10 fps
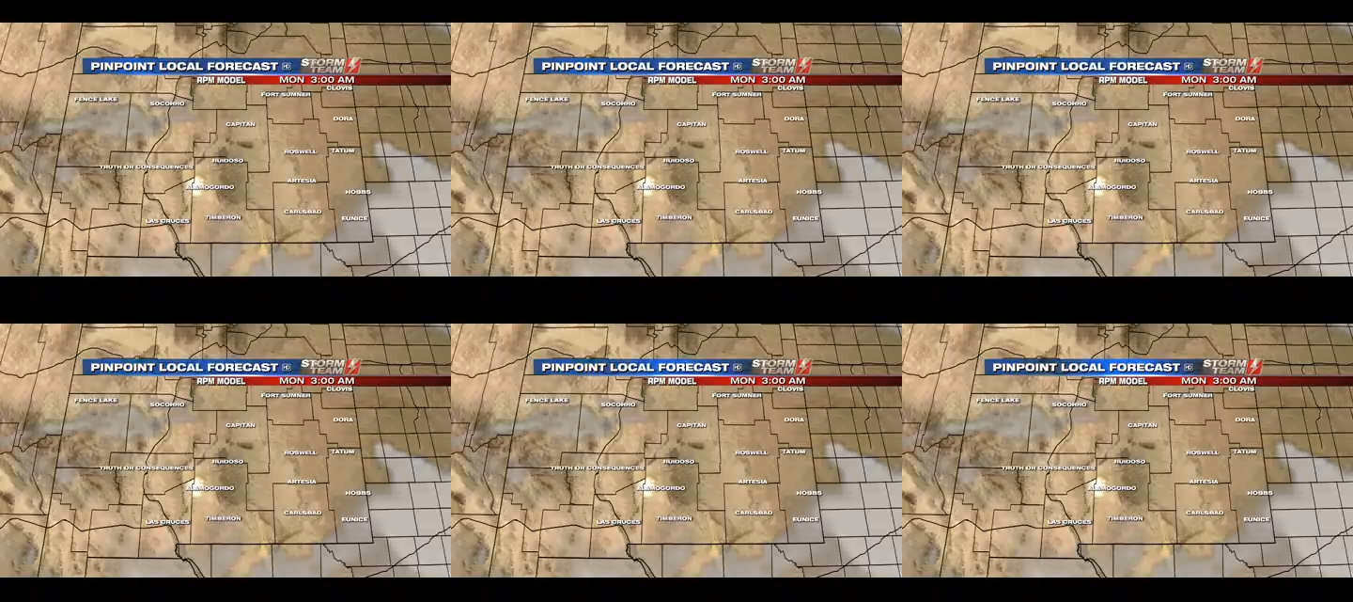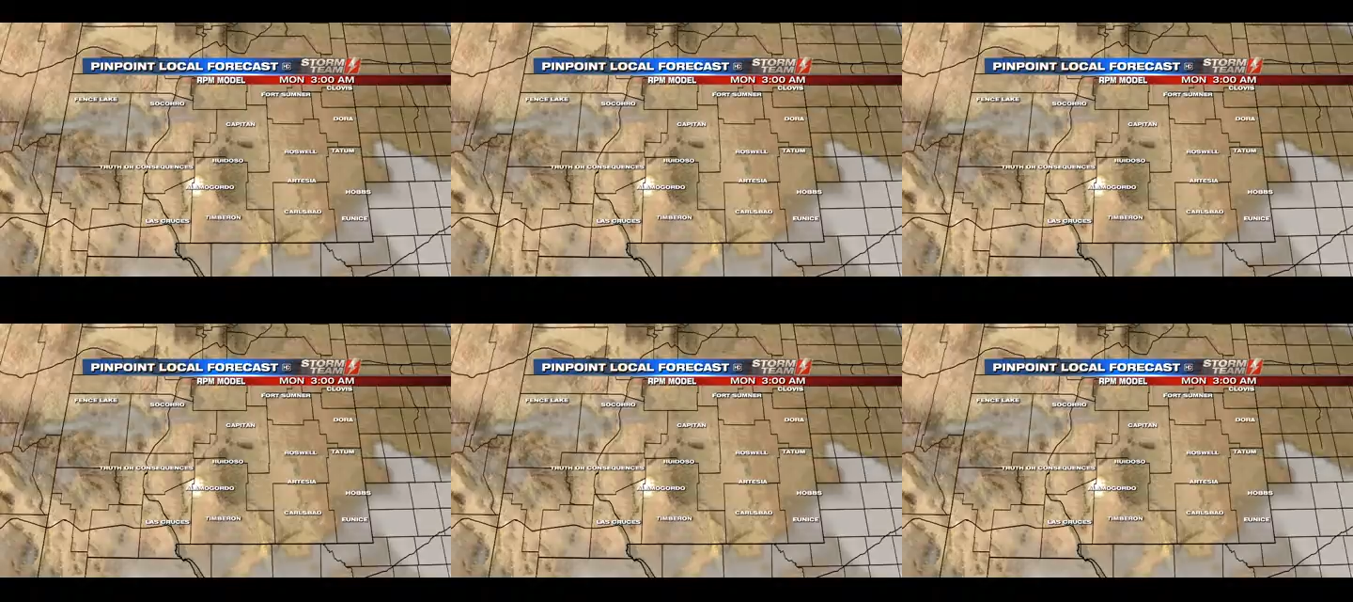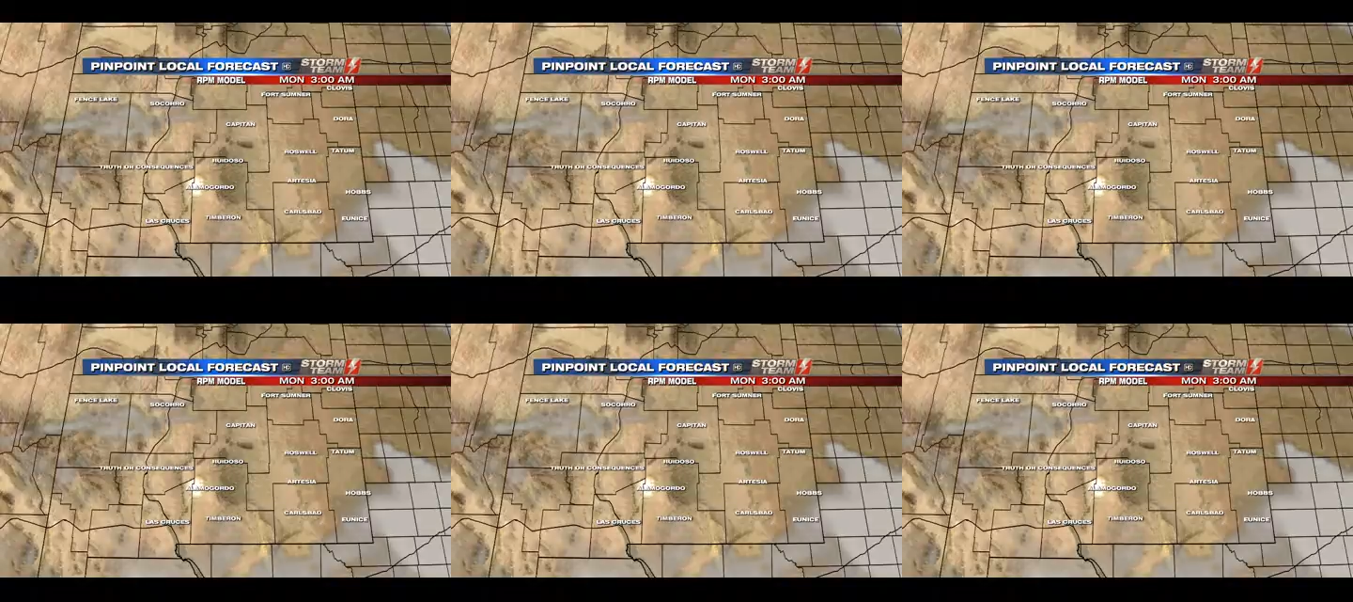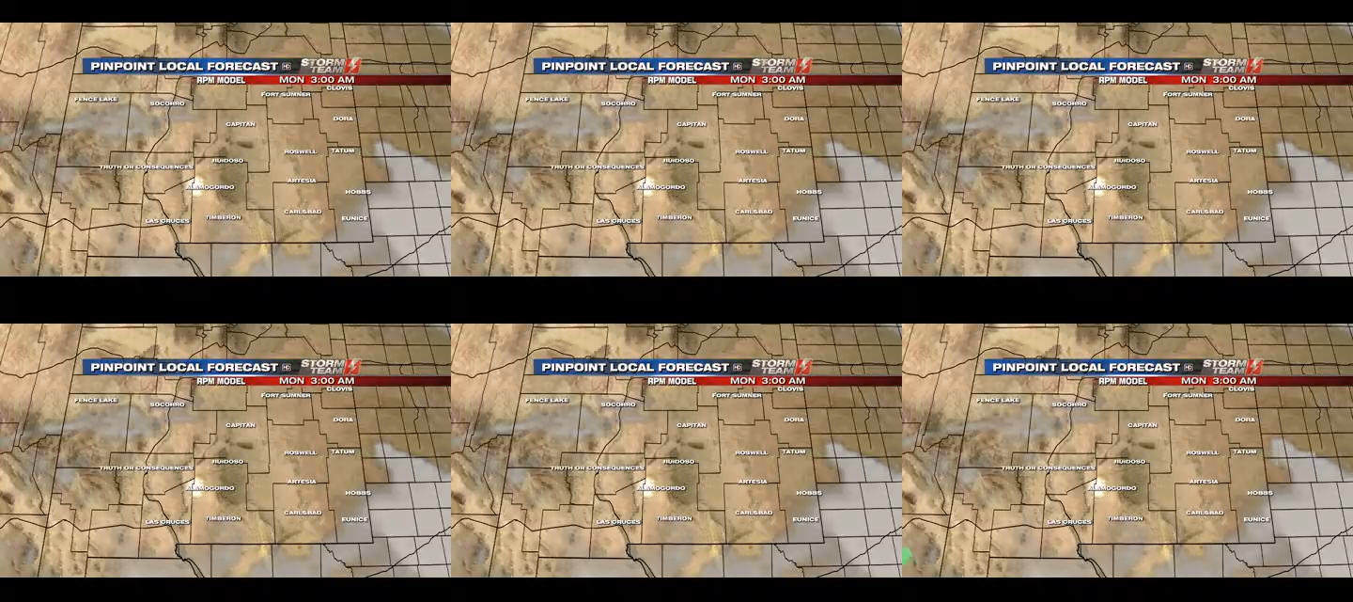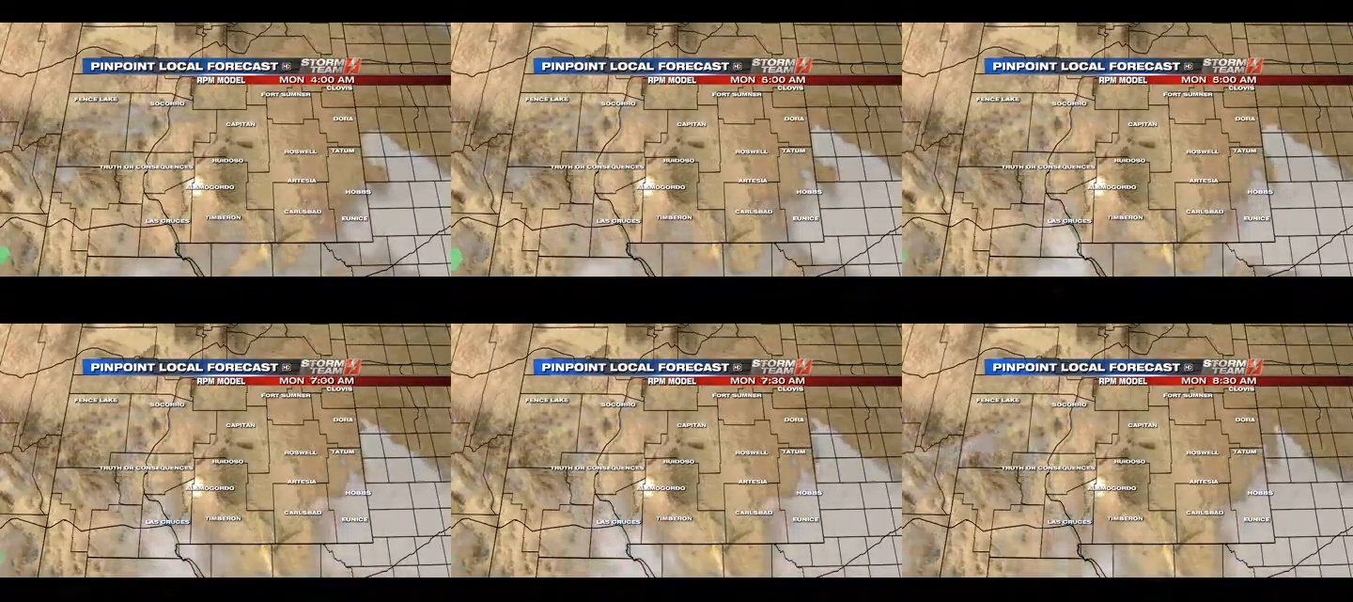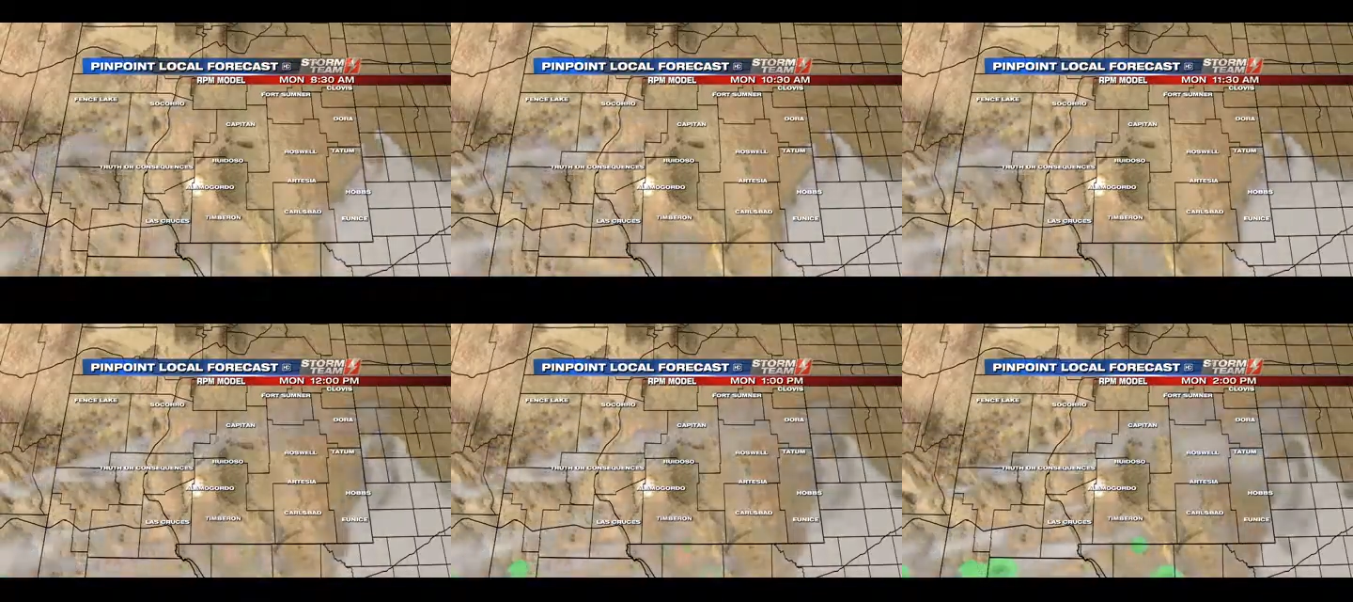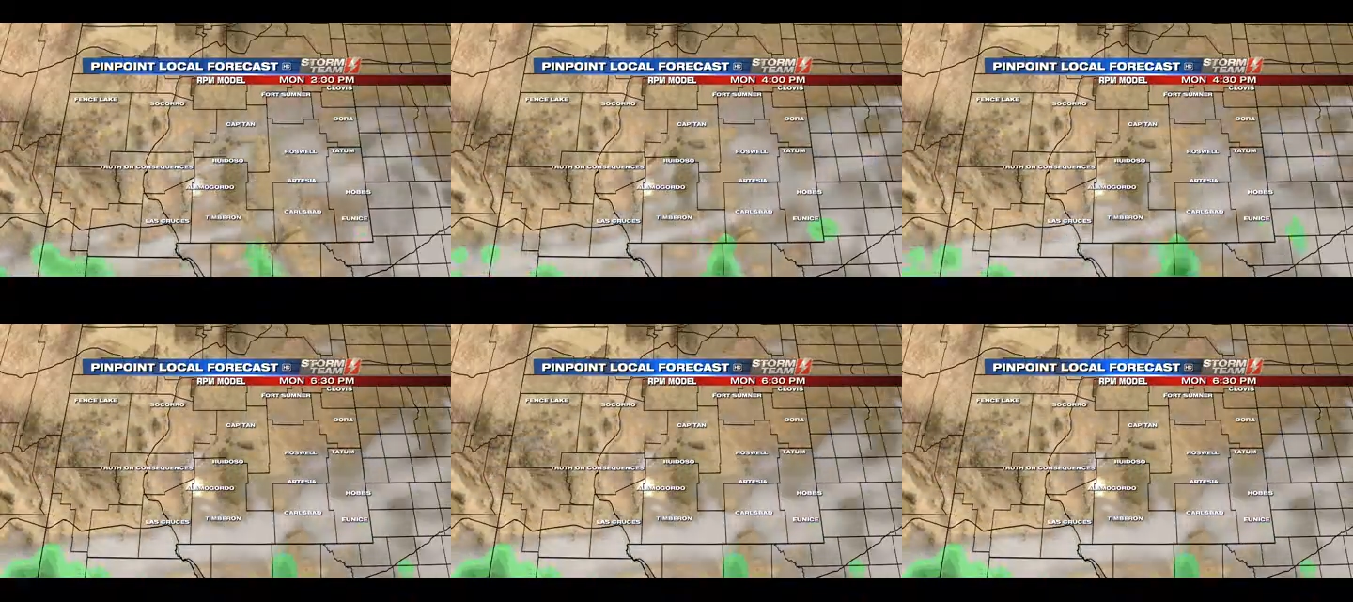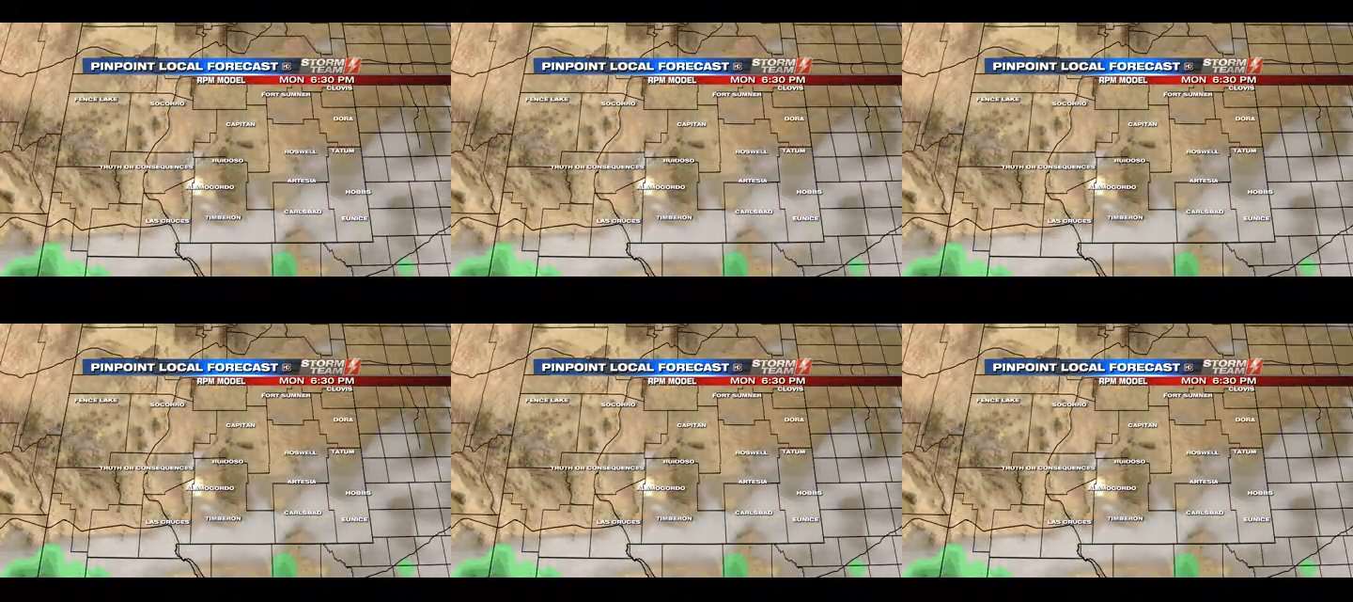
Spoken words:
Nobody's mouth can be seen.